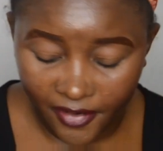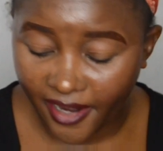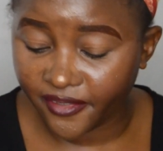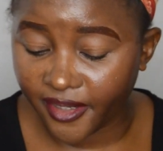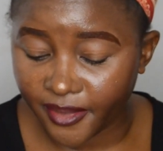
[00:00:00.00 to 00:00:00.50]

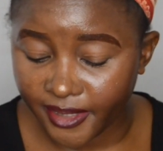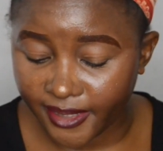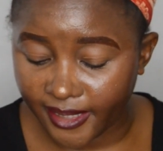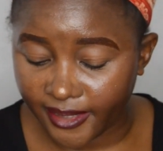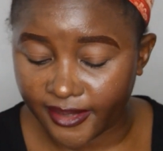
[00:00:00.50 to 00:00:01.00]
5 hours
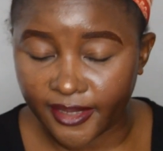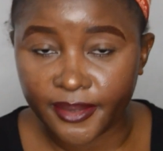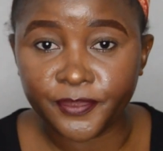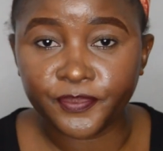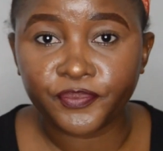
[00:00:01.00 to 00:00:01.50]
later,
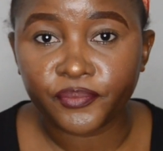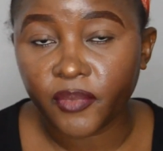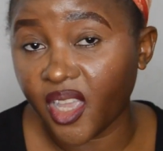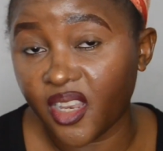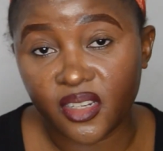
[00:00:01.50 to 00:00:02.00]

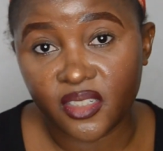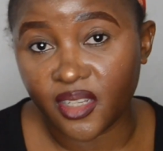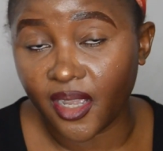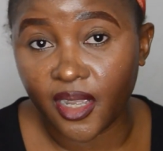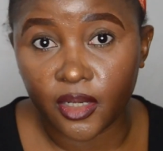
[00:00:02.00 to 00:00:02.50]
and
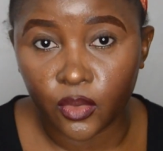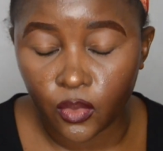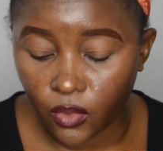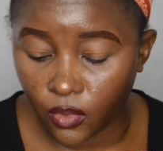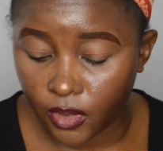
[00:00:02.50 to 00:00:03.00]
I can't
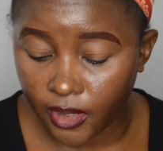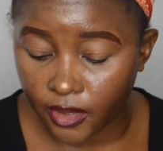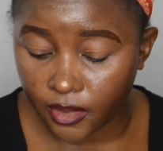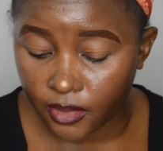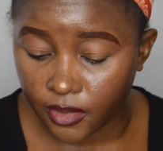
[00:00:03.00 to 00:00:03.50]
go on like
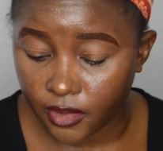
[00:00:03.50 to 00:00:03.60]
this.